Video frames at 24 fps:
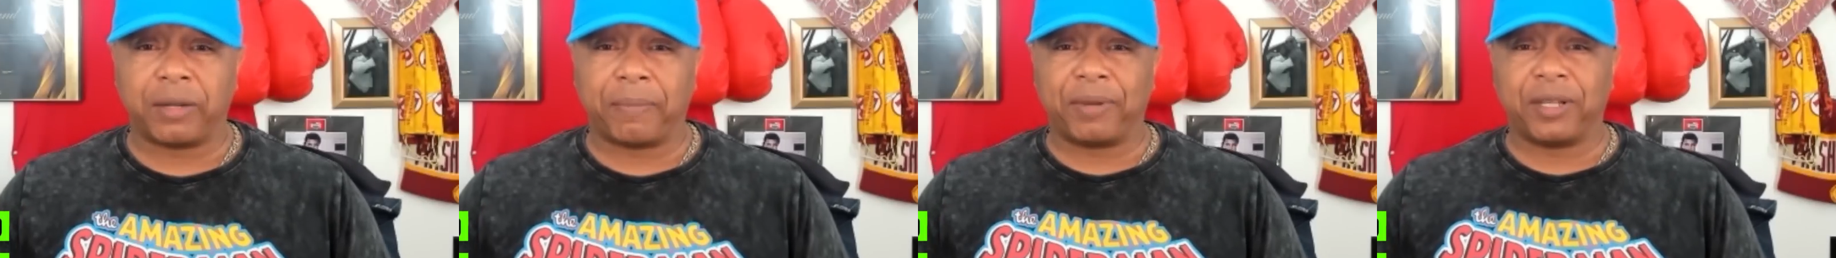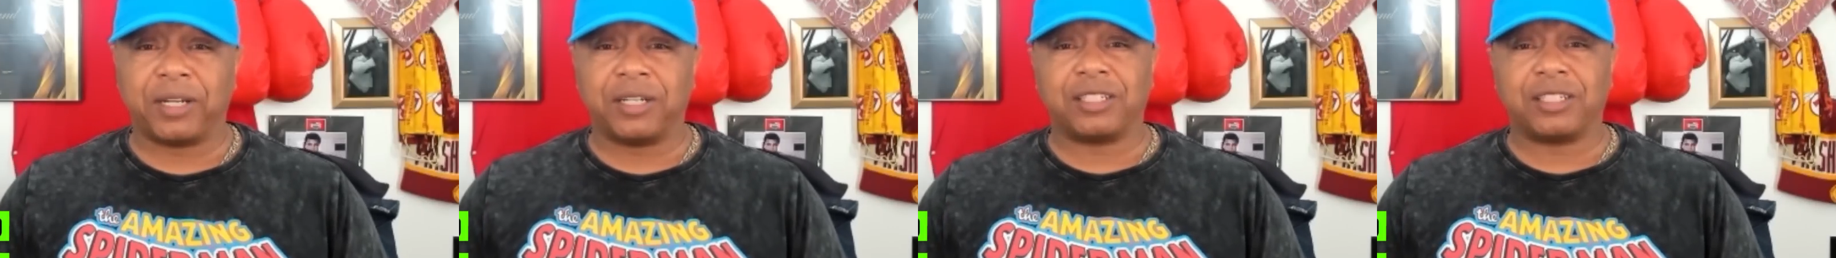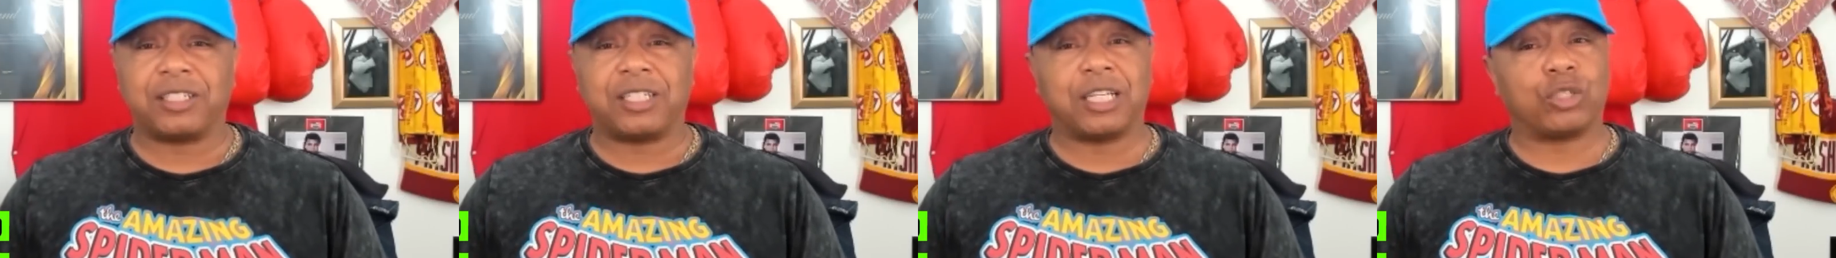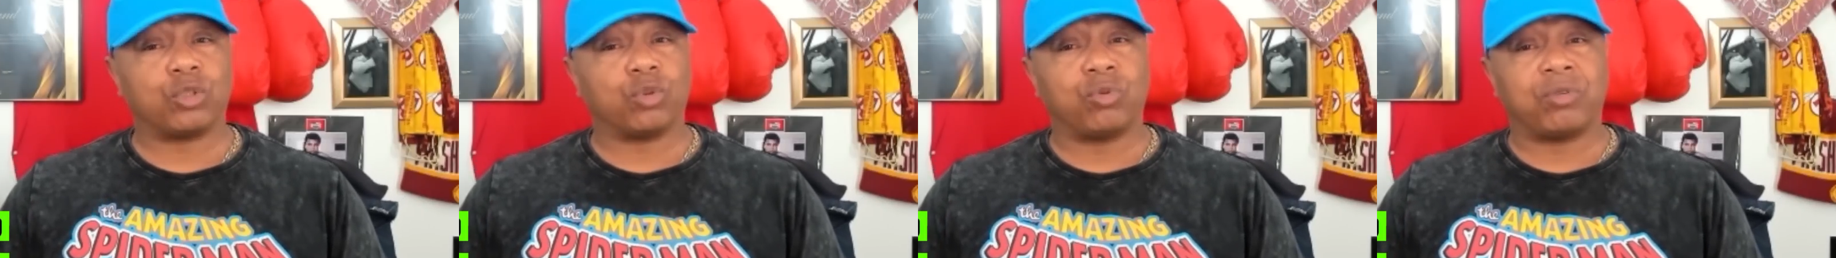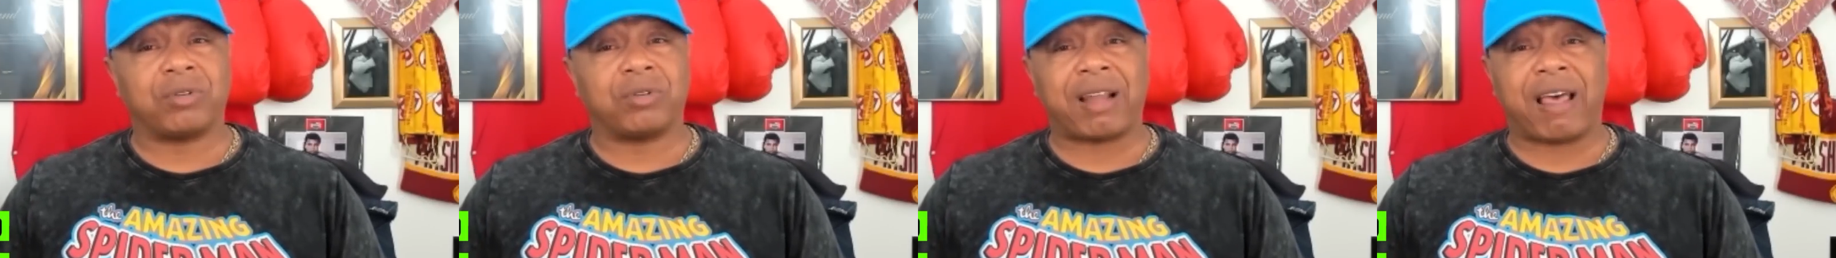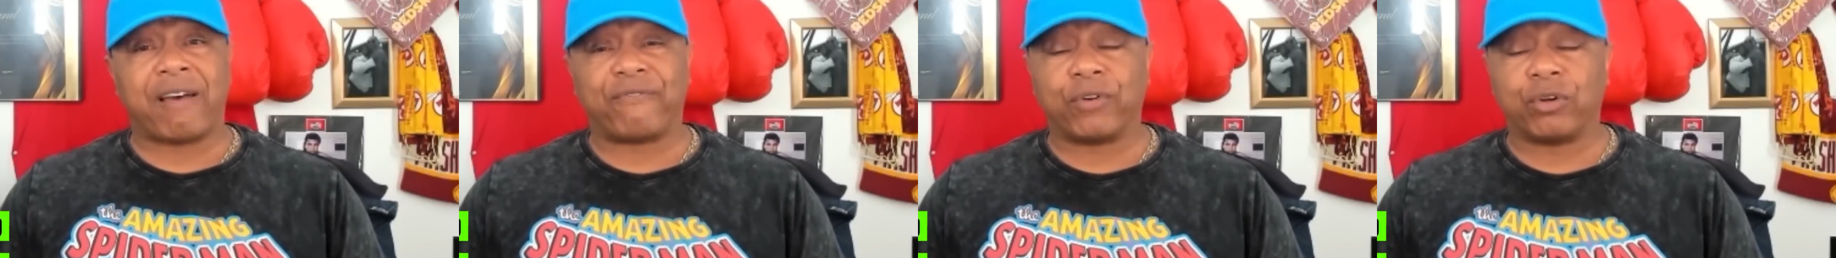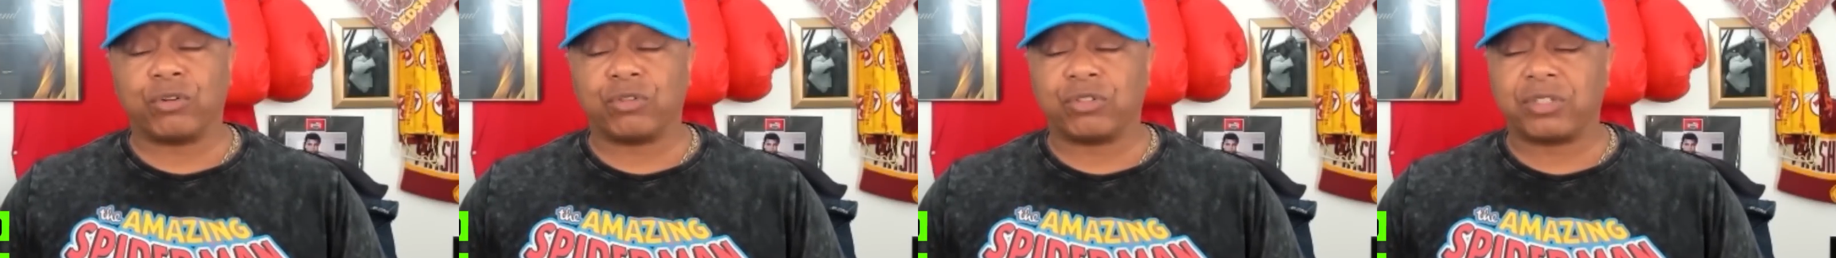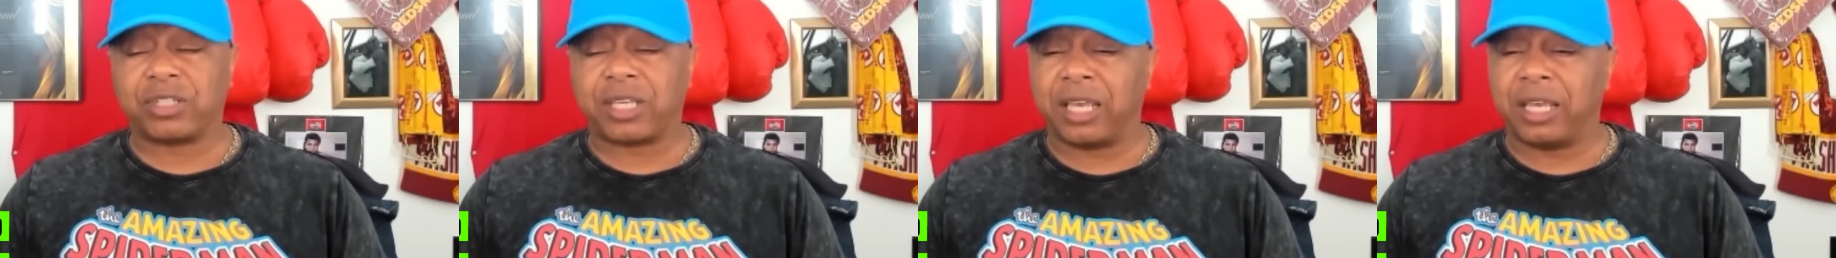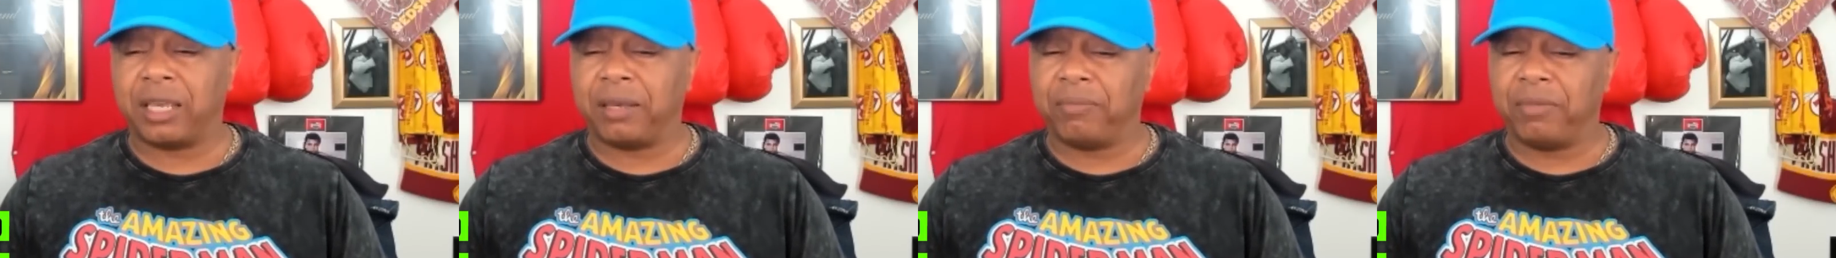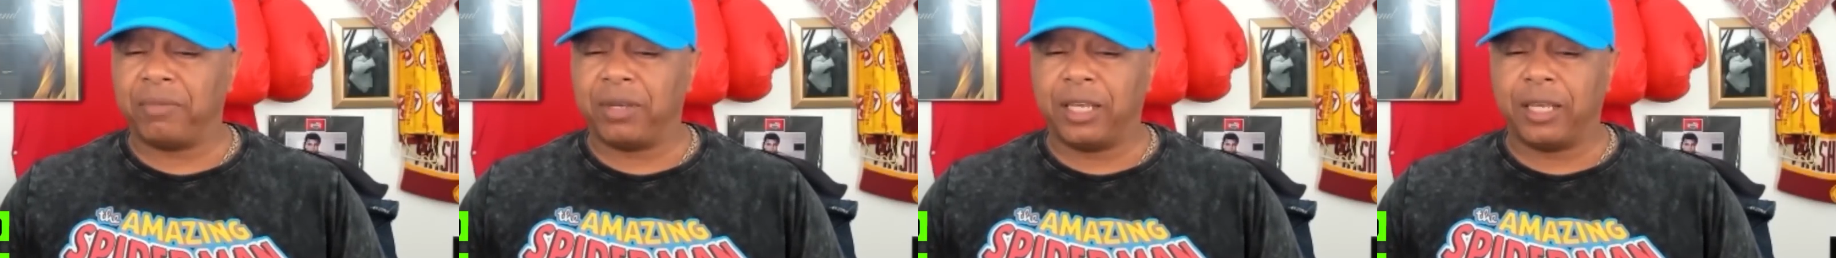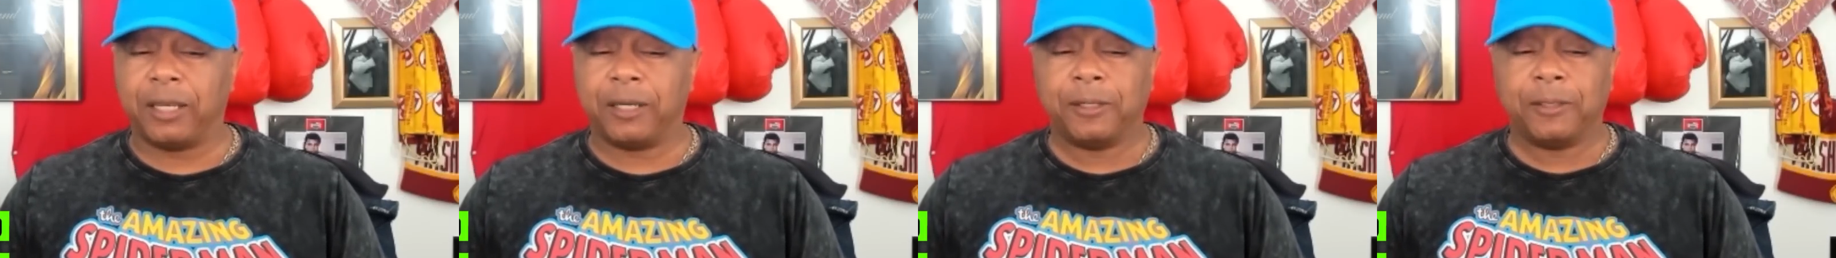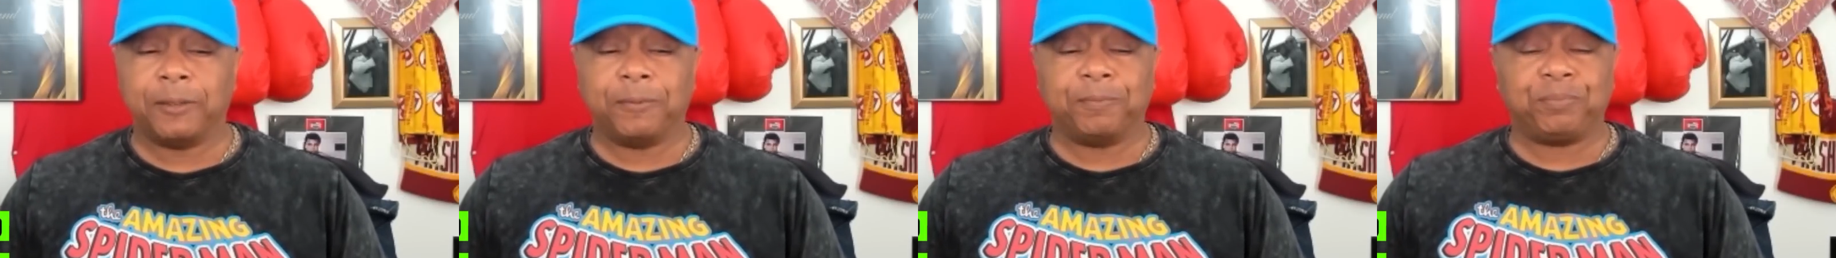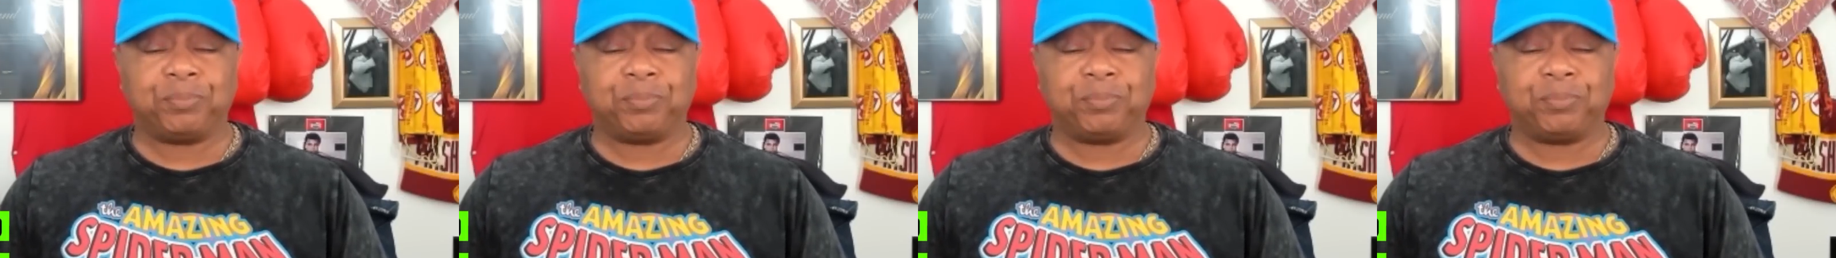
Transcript: penitentiary when I first came in,